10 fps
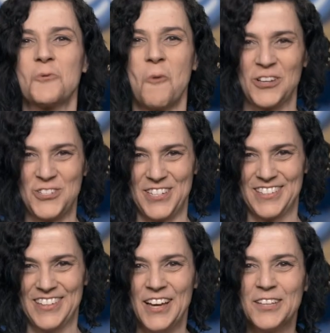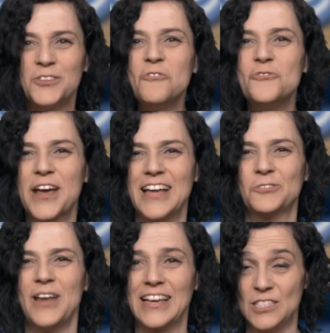for watching. Don't forget
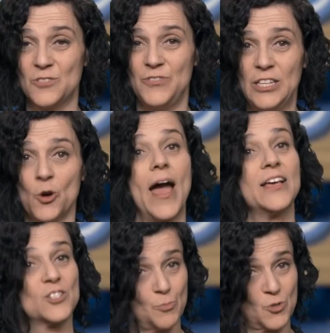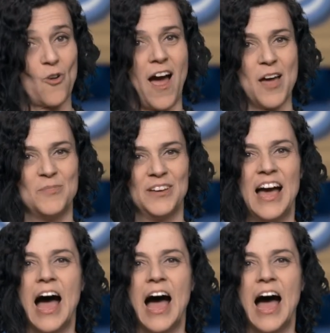to like this video and subscribe.